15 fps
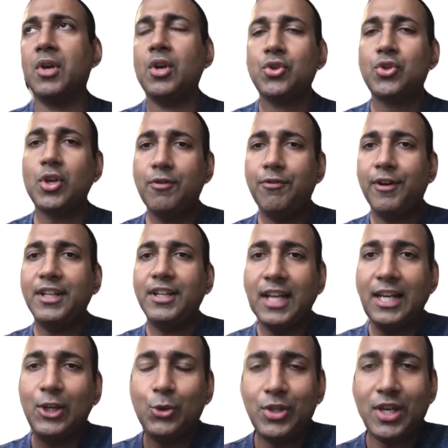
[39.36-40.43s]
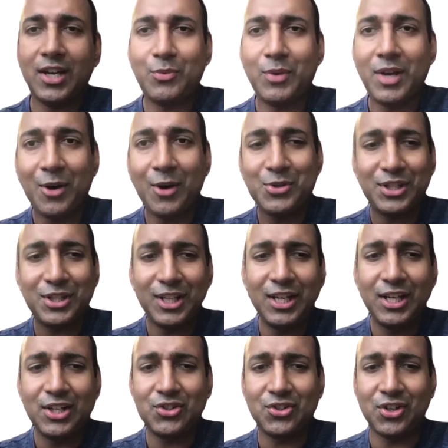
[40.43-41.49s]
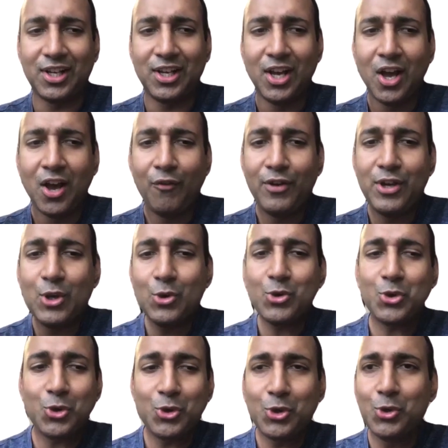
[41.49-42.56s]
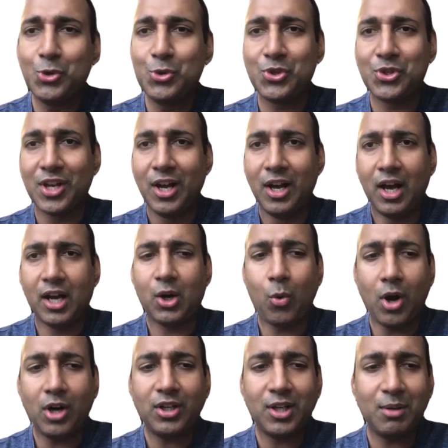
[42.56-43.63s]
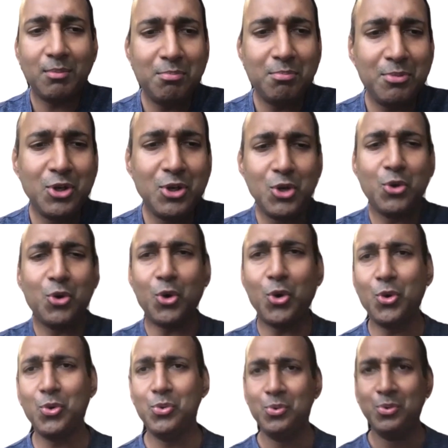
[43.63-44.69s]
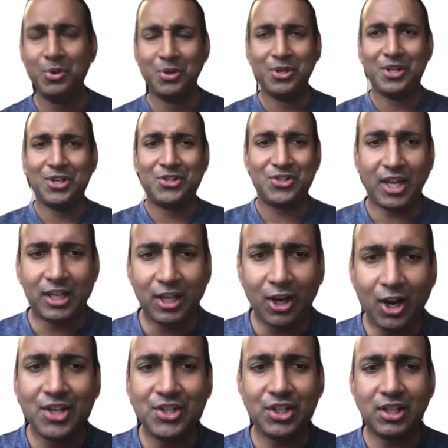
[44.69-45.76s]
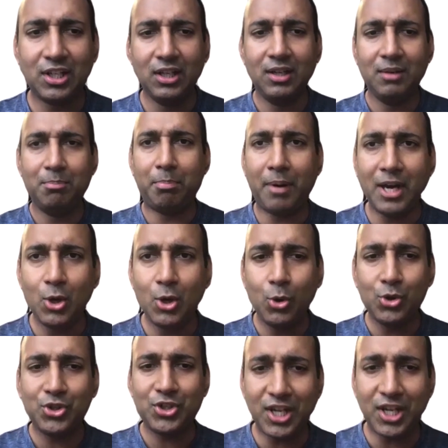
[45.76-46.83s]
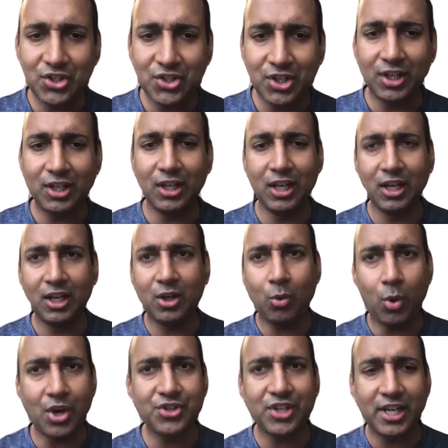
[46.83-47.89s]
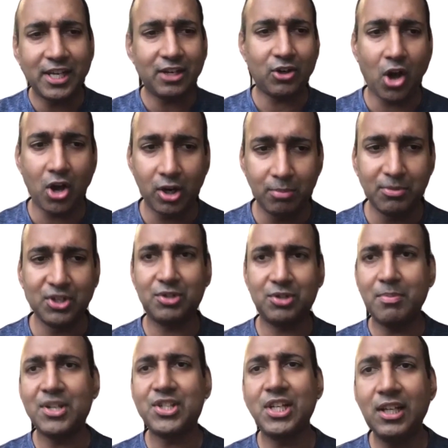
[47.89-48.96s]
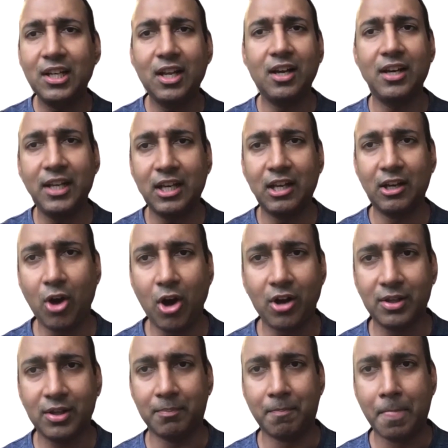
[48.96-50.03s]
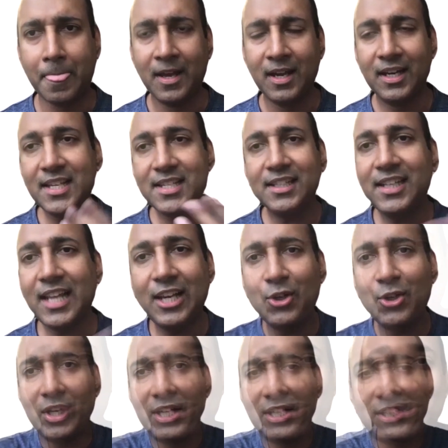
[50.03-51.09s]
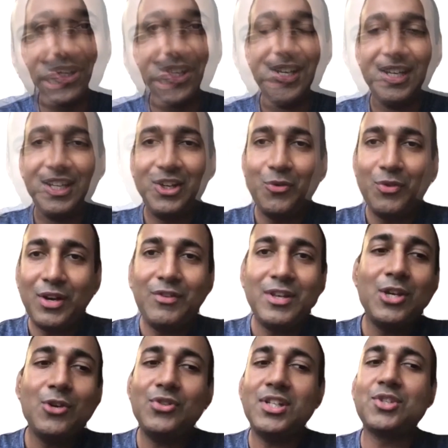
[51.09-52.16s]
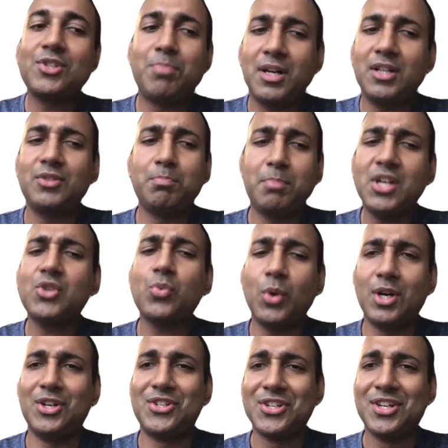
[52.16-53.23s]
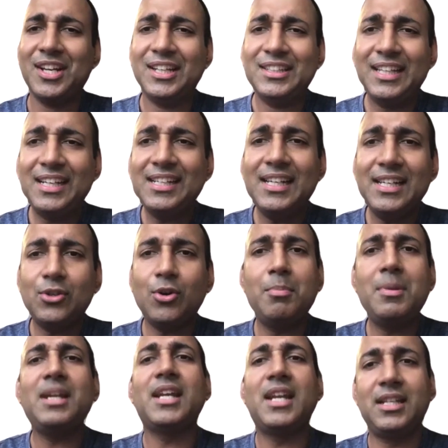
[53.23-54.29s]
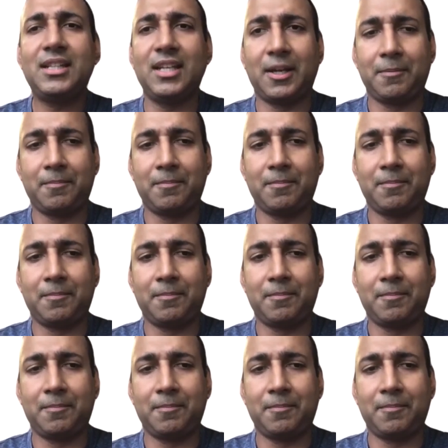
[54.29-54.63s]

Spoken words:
So if I tell you that when I was in the industry, we used to use a quantum neuro, psychological, biostatistical, quasi-autonomous machine learning algorithm. Does it tell you anything? You know, when we use these buzzwords, they really don't mean anything,